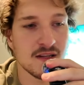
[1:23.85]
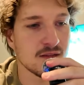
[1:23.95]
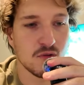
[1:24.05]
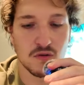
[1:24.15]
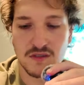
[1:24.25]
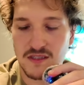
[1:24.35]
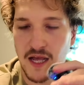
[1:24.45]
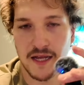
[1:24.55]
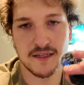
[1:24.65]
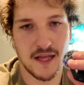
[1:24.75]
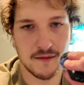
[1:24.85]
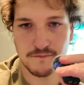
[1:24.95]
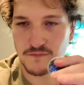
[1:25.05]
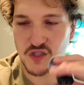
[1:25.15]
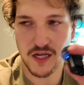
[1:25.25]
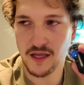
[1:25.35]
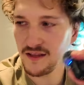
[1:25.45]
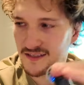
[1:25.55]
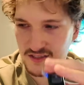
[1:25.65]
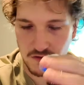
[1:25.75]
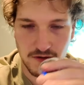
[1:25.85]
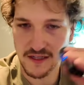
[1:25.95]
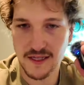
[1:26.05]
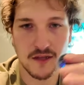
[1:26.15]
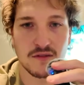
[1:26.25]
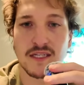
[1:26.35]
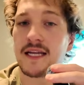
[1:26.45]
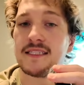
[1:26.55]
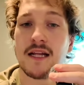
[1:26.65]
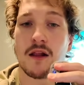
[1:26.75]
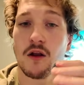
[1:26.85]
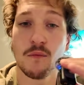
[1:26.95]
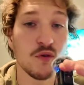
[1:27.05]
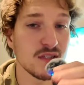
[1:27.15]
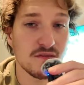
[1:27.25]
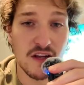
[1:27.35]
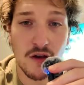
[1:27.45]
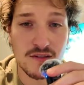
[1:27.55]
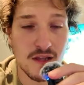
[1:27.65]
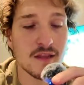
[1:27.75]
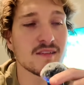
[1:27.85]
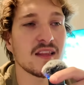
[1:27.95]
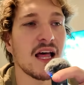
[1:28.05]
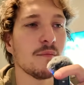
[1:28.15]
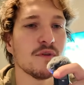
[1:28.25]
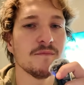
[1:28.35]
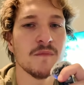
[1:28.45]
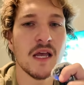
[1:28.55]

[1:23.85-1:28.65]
It looks like, checking historically, it looks like he's done a lot of music videos and things like that, but